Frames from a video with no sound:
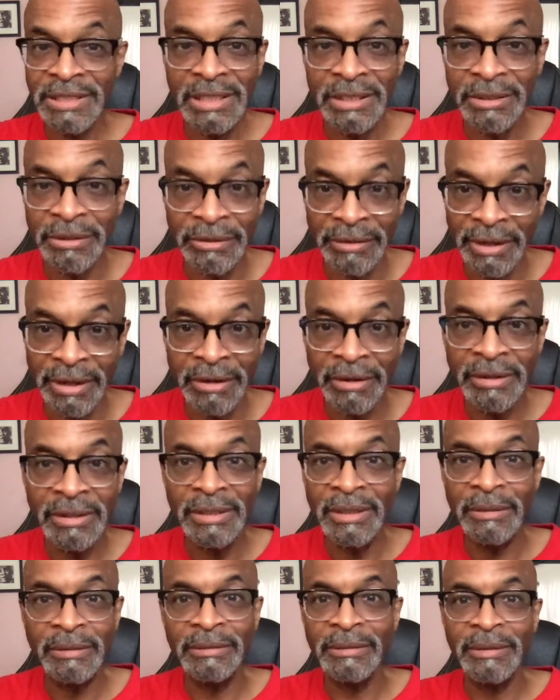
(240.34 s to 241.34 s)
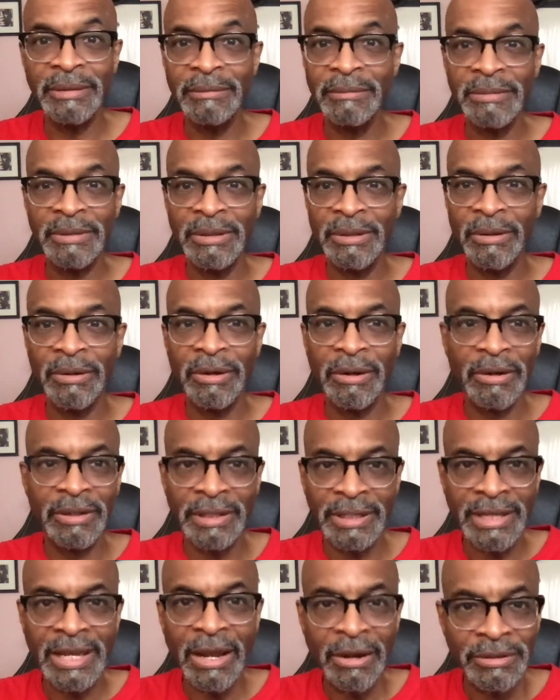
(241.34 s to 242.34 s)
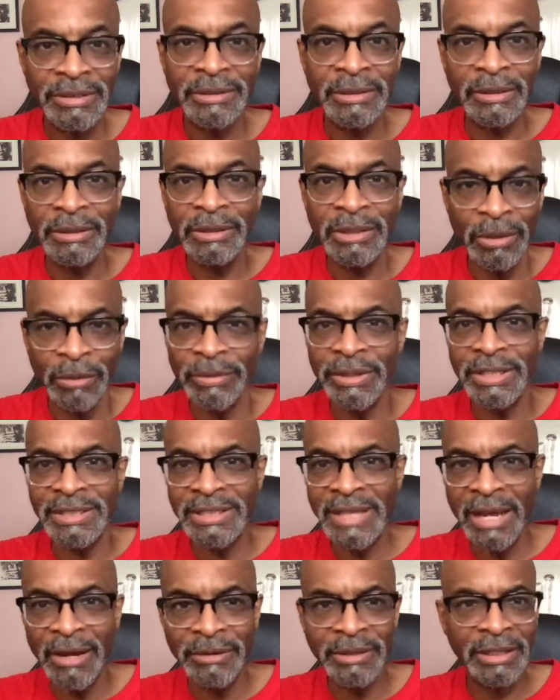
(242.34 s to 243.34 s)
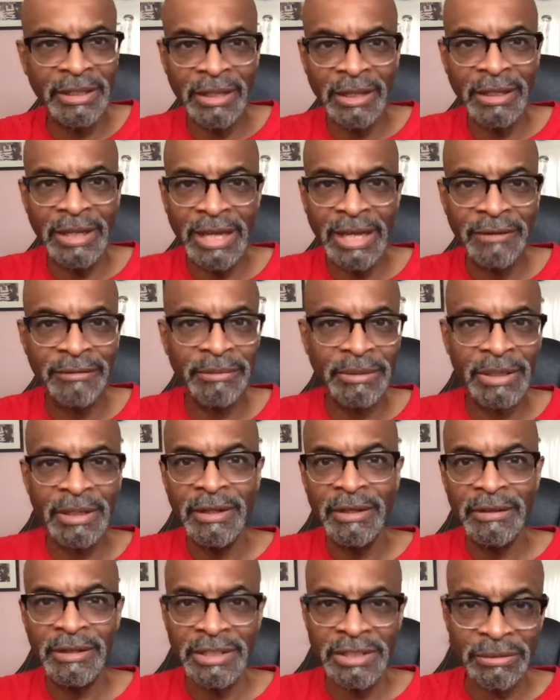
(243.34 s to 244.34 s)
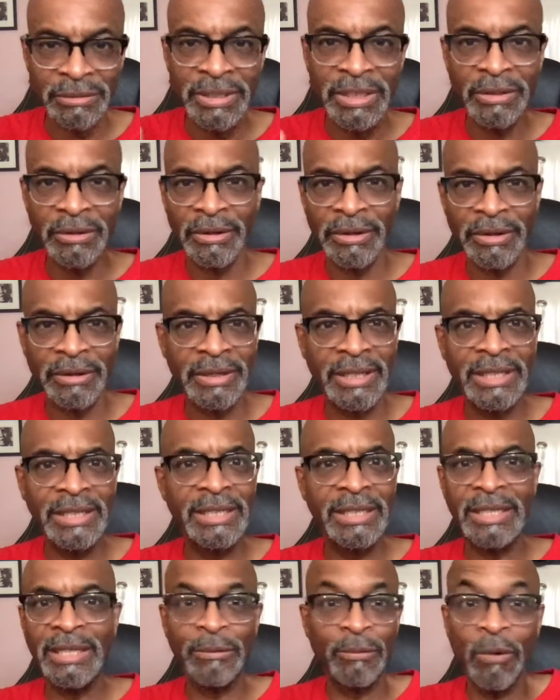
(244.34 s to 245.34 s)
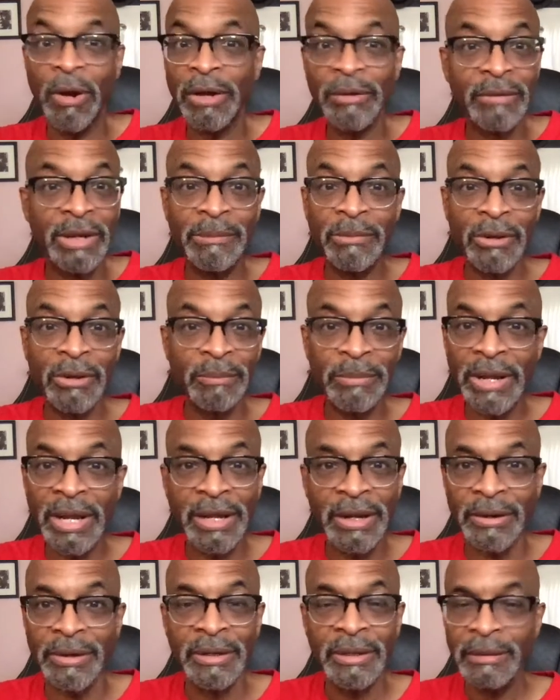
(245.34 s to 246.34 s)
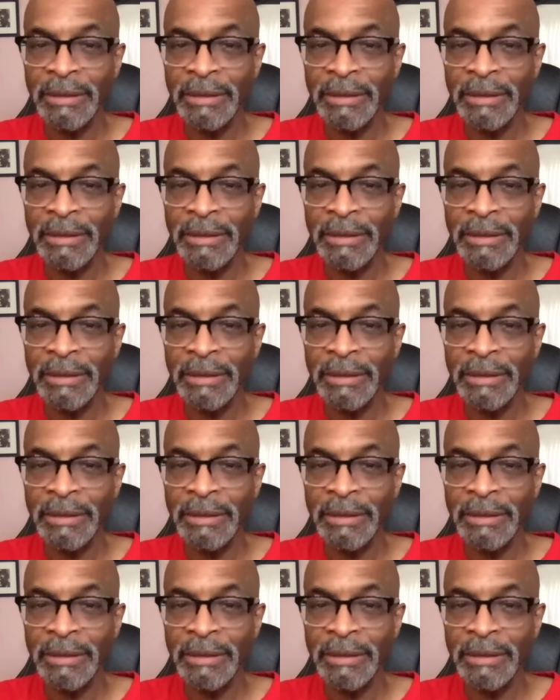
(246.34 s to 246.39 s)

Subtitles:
her there on the couch, with the sound and the light from the screen on her. He walked right on by her.